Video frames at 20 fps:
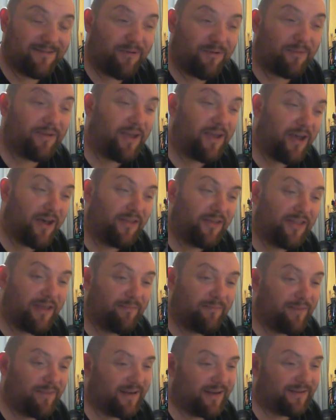probably earn
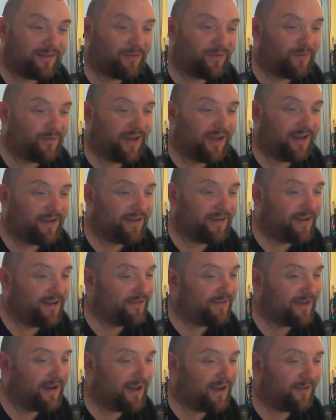their millions of quid.
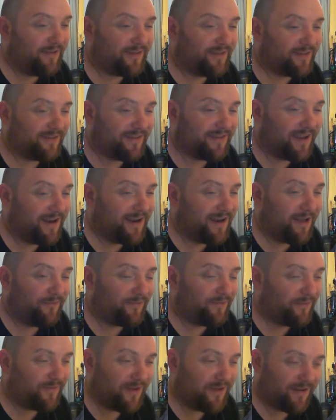Oh, they love
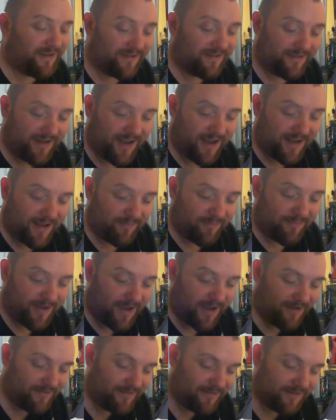to fucking share them
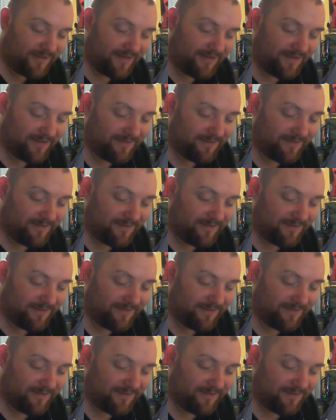channels.